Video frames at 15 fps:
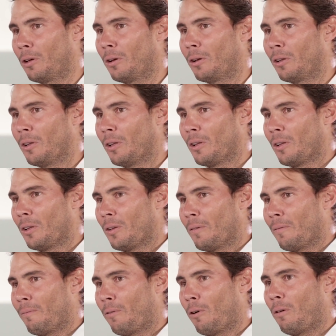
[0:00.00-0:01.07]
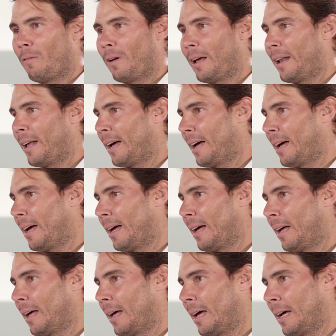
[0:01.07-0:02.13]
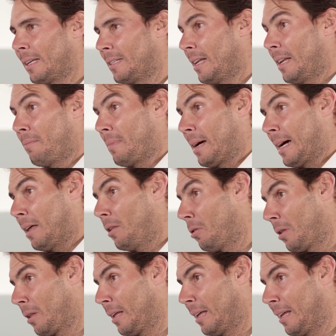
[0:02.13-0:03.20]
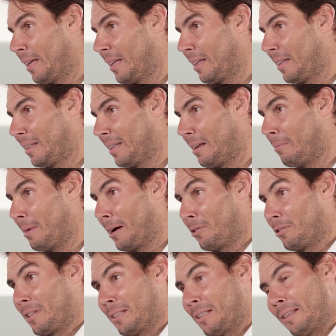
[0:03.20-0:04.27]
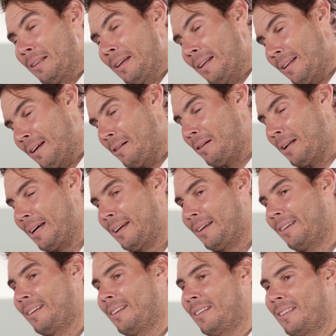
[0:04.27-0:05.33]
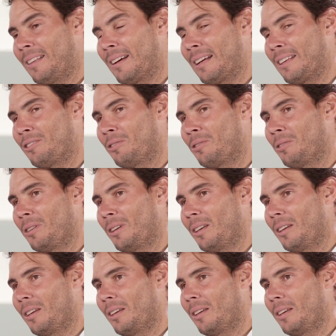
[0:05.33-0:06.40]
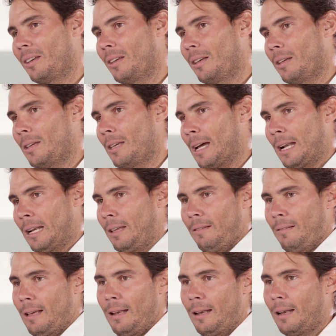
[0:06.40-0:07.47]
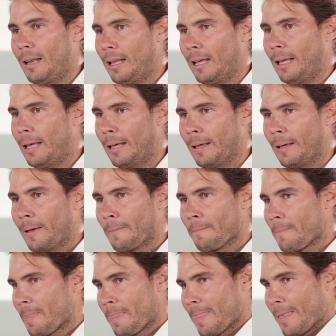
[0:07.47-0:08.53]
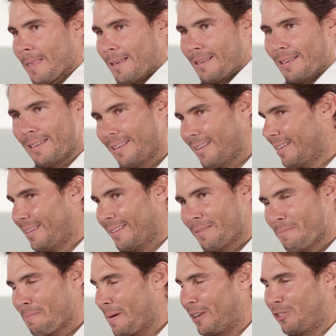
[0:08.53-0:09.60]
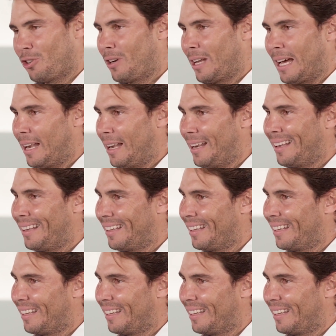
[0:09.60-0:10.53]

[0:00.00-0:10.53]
it's a great pleasure for me to have become an ambassador of Banco Santander once again in this case. And when it comes to,